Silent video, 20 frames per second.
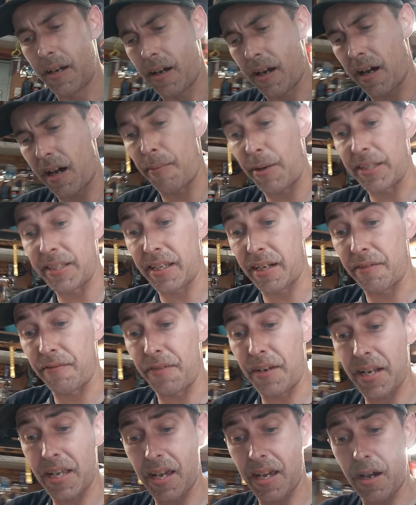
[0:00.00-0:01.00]
Um, I did a
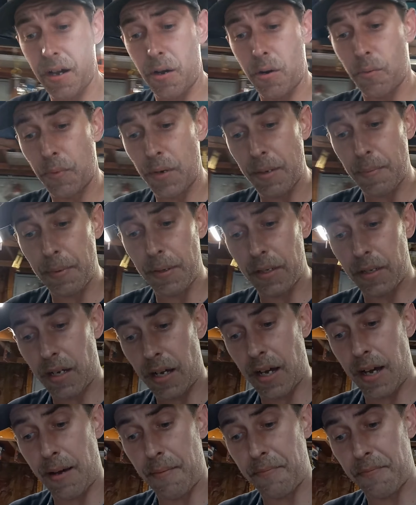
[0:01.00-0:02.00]
video rebu
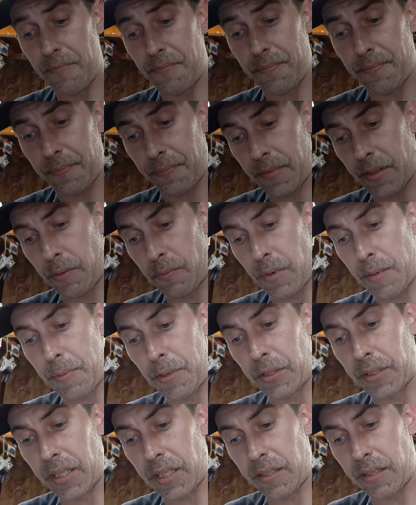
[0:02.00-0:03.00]
um,
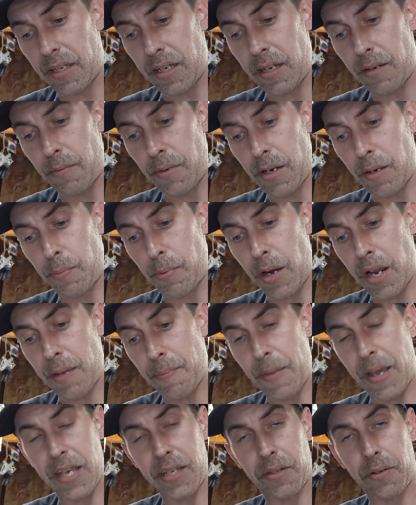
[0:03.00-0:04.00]
rebuilding the rear
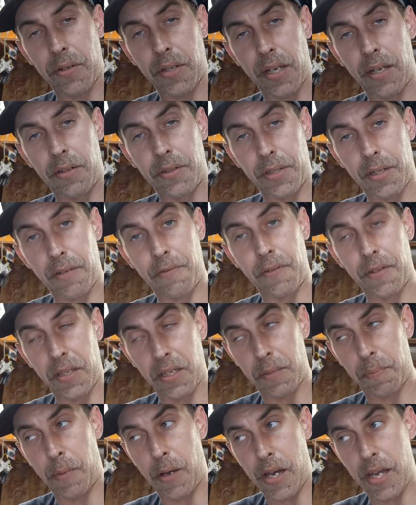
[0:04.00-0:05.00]
brake master cylinder for
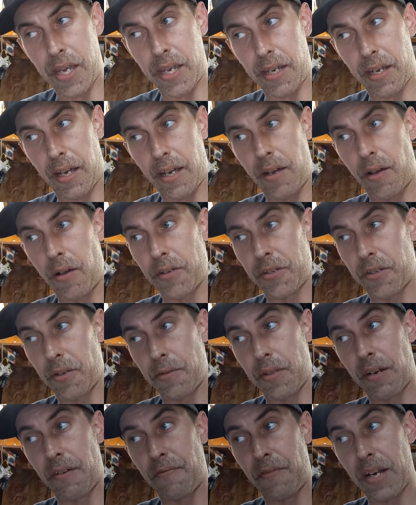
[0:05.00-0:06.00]
this bike. I also
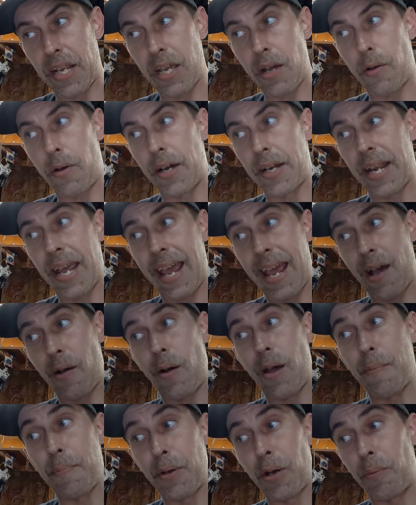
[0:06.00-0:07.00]
did a video on
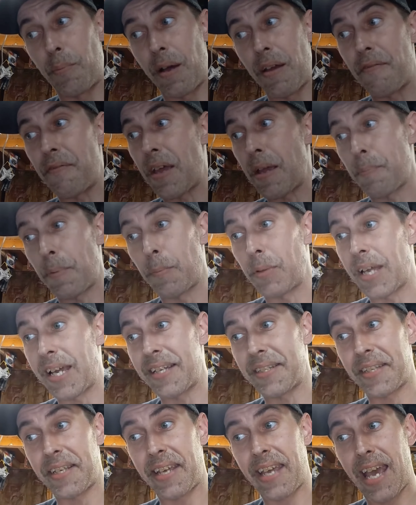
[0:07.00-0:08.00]
how I built my vapor
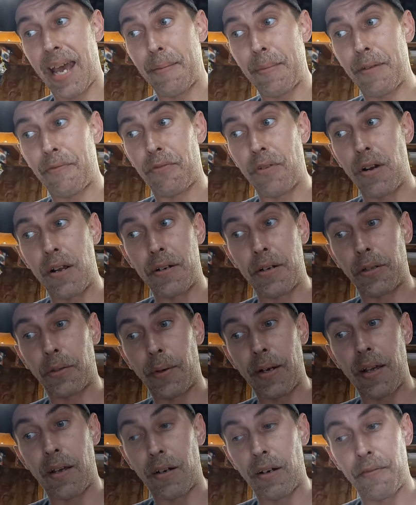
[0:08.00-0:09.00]
blasting cabinet for under
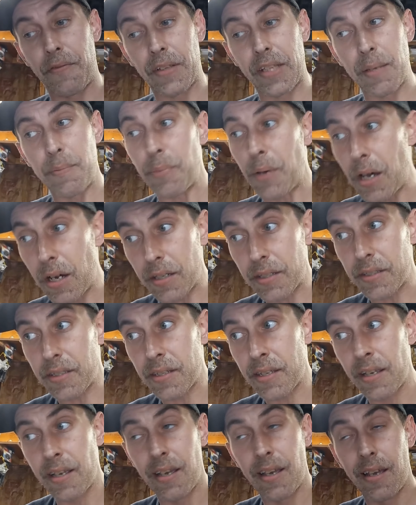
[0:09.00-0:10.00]
three hundred fifty
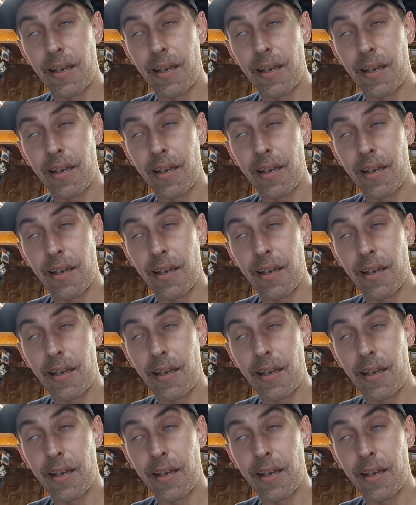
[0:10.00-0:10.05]
bucks.